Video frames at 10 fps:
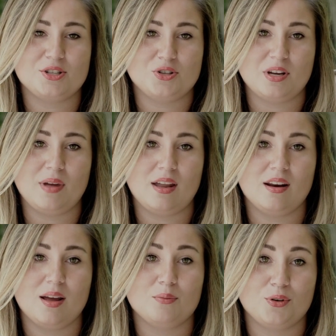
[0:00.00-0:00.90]
and
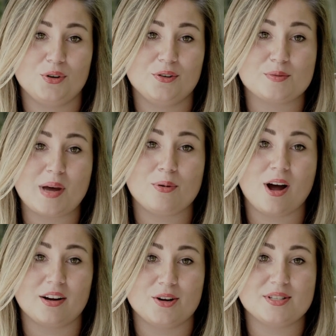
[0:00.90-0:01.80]
treatment improves my
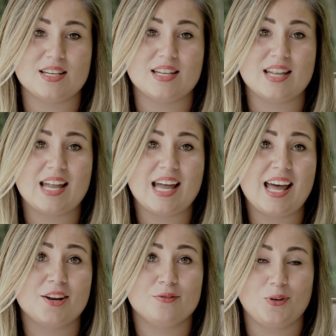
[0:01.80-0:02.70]
prognosis
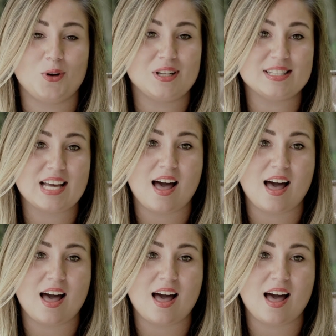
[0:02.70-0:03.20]
tenfold.